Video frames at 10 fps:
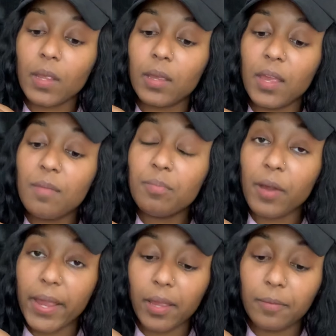Keep
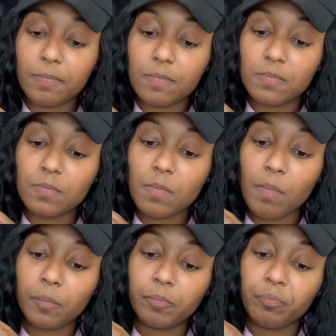praying
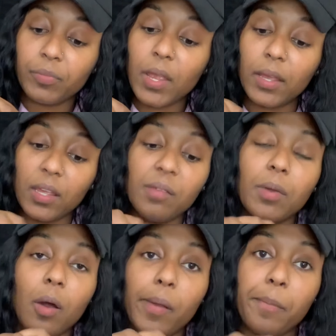and keep
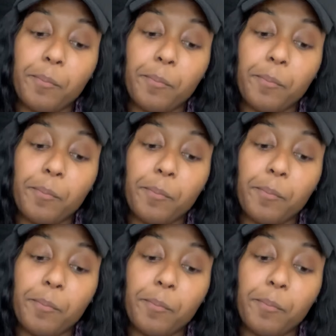going.